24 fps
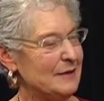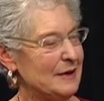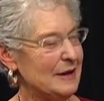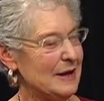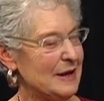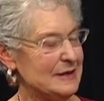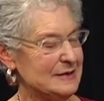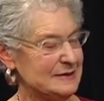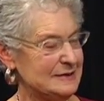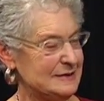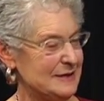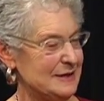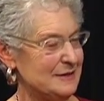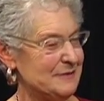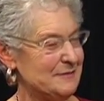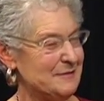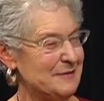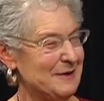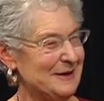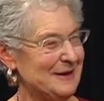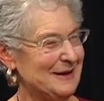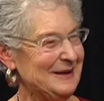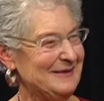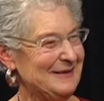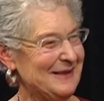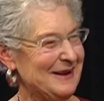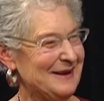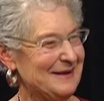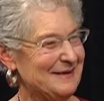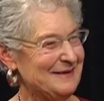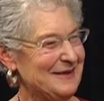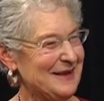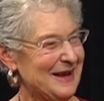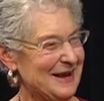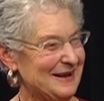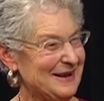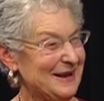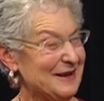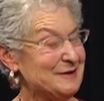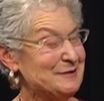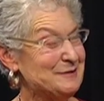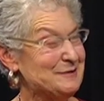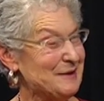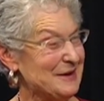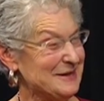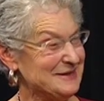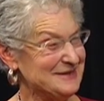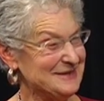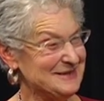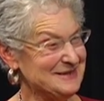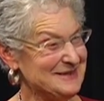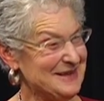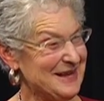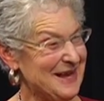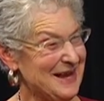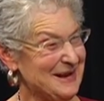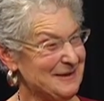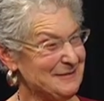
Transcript: Is there one in there that addresses that?